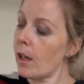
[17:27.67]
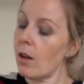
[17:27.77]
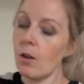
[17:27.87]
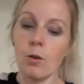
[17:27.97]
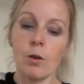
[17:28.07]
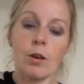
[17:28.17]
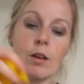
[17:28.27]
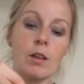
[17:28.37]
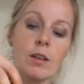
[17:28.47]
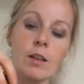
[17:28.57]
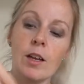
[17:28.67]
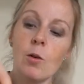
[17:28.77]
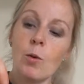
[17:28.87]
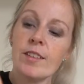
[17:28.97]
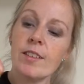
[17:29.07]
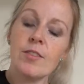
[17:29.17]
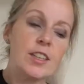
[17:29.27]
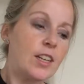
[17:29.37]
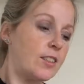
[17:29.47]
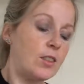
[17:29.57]
Oh, why is
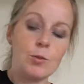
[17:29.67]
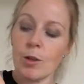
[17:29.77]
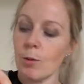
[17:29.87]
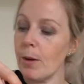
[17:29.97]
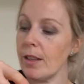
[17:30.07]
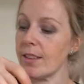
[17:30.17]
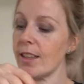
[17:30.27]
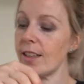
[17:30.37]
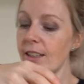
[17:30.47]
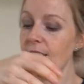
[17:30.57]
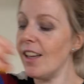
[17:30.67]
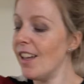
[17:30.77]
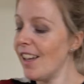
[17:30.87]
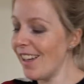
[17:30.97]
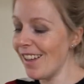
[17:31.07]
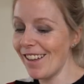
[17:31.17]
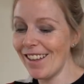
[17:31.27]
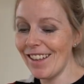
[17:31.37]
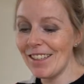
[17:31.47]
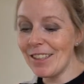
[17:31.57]
everything I do so messy?
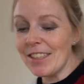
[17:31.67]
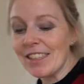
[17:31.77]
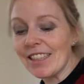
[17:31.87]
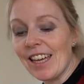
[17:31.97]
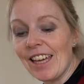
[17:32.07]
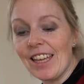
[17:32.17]
Okay.